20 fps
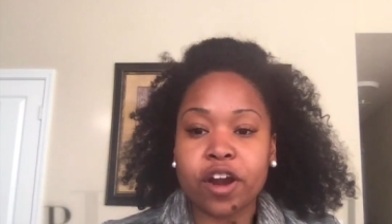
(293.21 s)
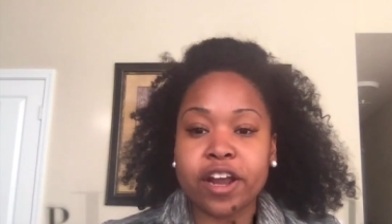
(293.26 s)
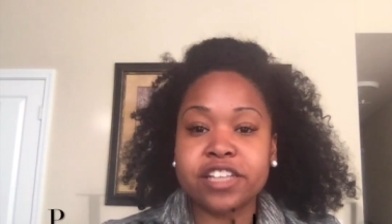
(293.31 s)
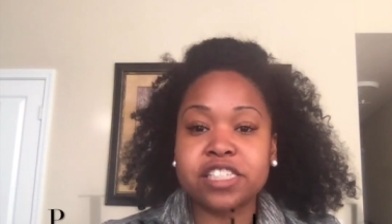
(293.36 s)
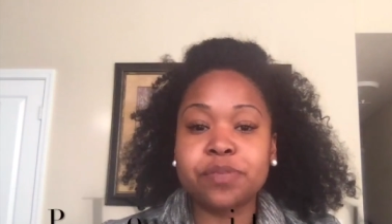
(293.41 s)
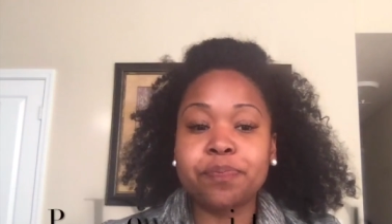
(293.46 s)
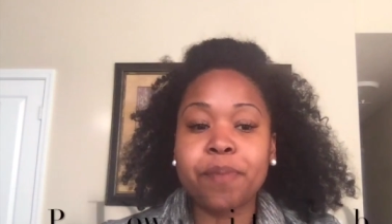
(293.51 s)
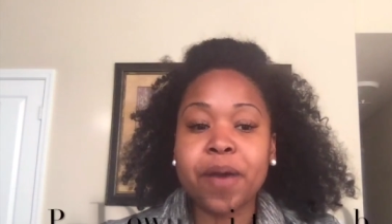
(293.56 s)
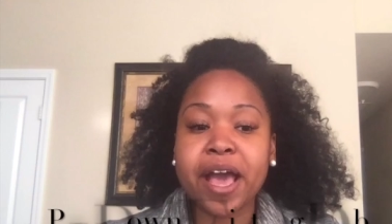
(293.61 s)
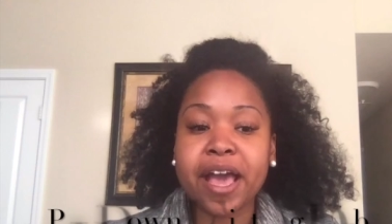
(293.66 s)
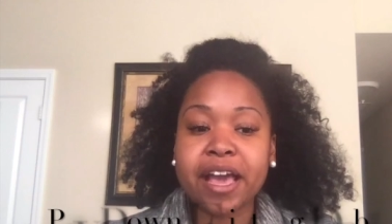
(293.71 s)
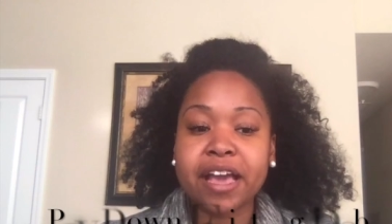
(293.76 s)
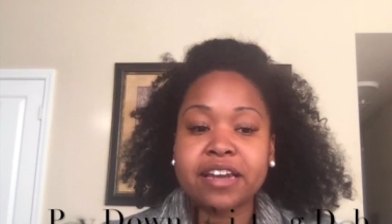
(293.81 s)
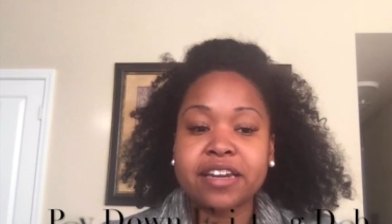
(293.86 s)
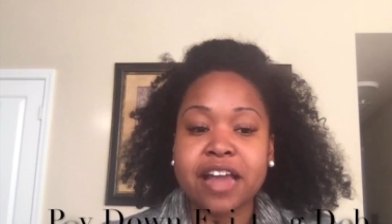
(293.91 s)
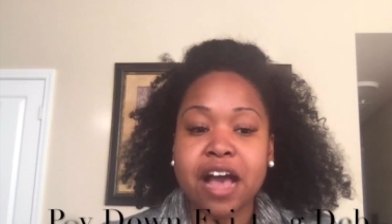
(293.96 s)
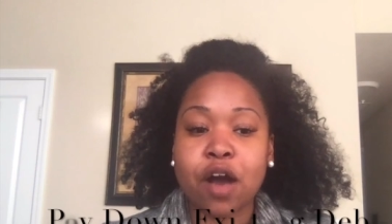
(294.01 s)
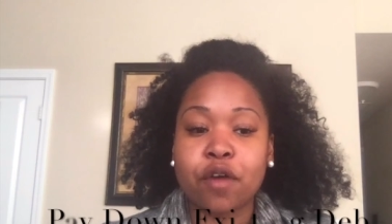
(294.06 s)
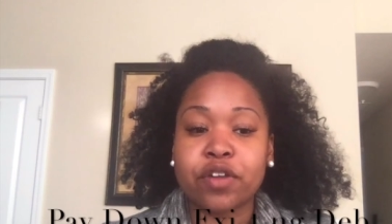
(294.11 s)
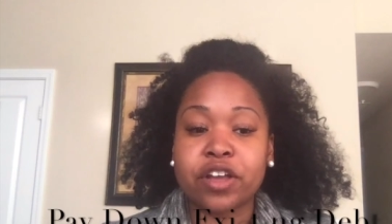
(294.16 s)
is pay
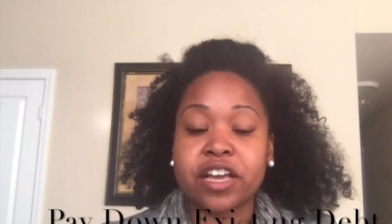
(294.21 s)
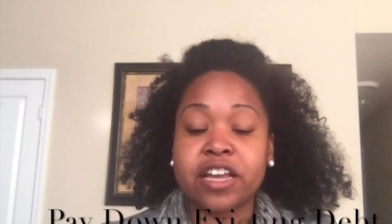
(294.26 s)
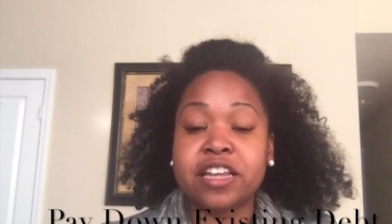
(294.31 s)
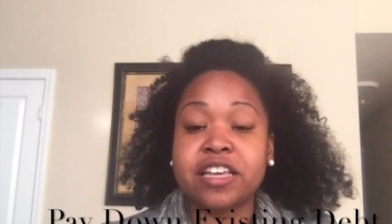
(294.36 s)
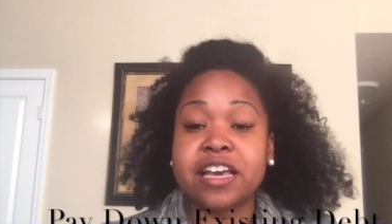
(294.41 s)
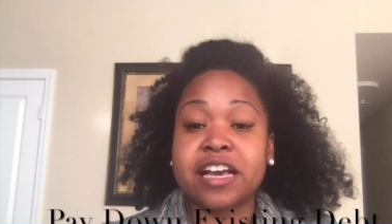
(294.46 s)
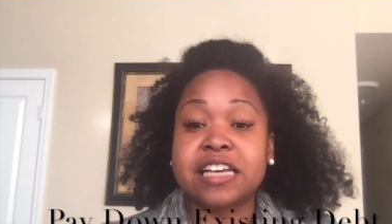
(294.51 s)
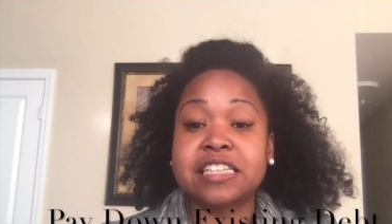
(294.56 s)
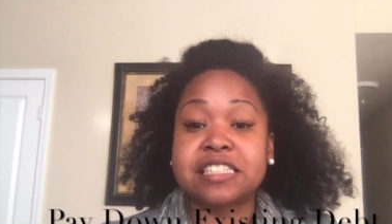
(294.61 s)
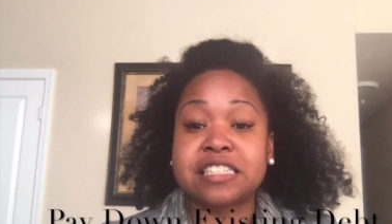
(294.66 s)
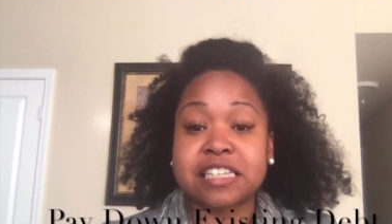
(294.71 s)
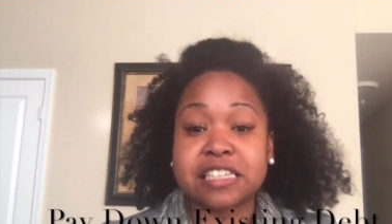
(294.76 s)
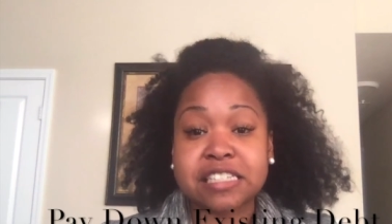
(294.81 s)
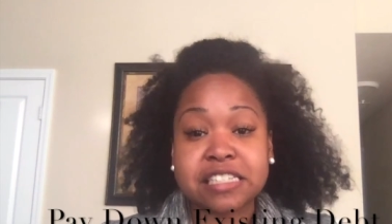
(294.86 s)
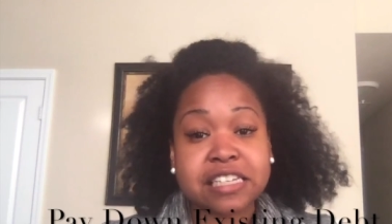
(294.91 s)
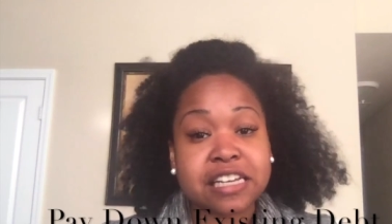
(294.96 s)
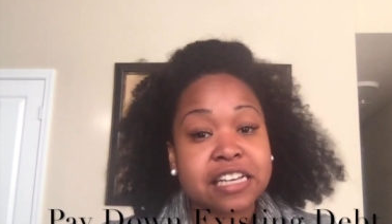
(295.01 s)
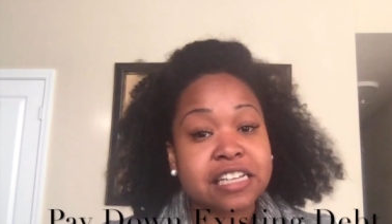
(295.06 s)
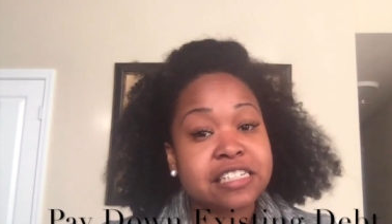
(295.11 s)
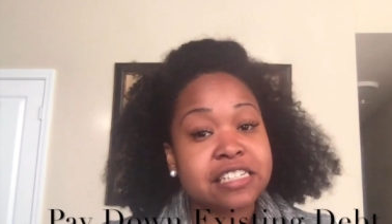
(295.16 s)
down any
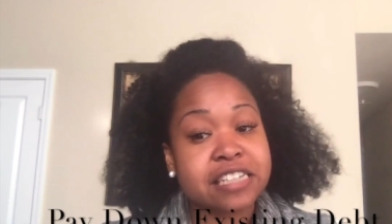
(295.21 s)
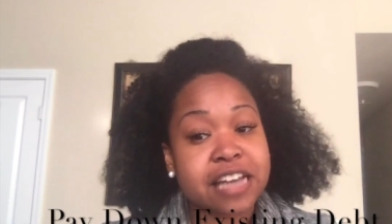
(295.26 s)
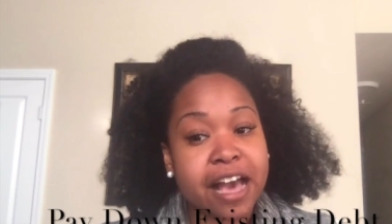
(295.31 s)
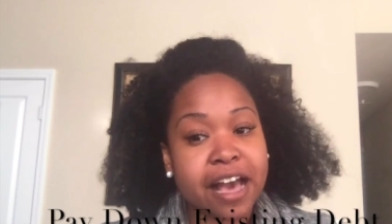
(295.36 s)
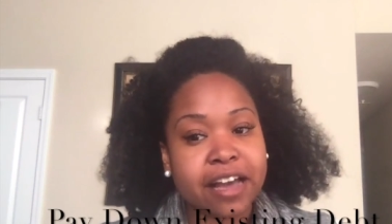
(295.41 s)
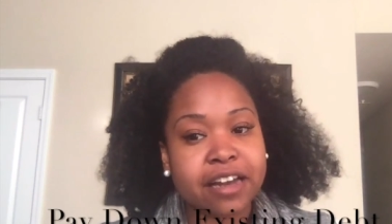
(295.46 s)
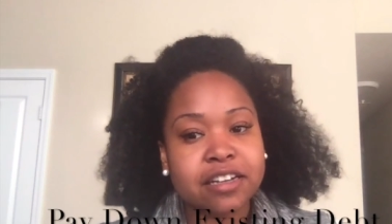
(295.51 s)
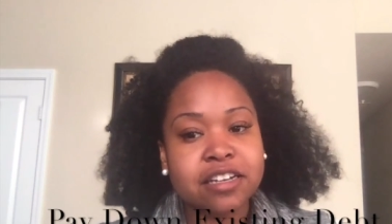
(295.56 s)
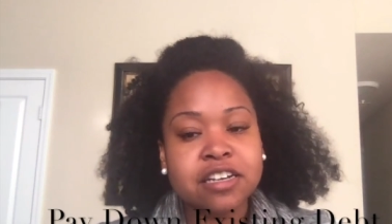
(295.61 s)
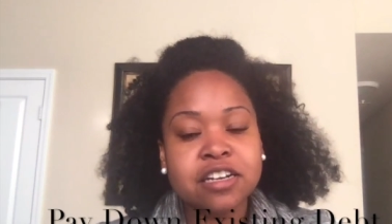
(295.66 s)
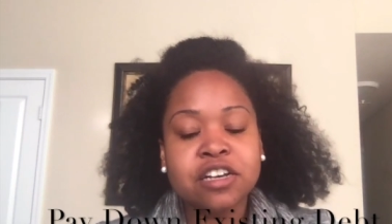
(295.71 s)
existing debt.